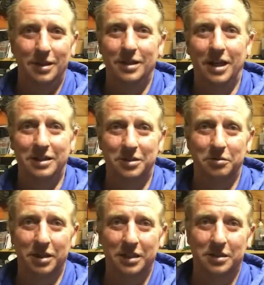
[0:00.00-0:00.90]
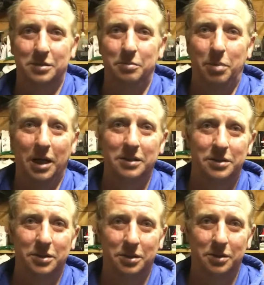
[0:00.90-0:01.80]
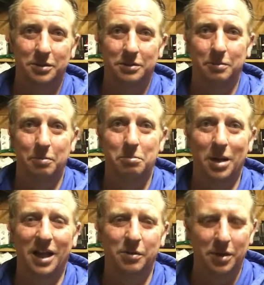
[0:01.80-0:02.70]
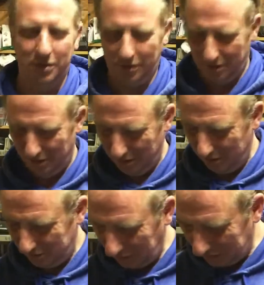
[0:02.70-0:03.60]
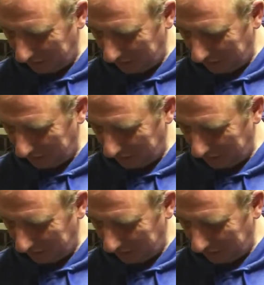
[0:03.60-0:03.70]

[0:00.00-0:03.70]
like to race, bash or play with. Shut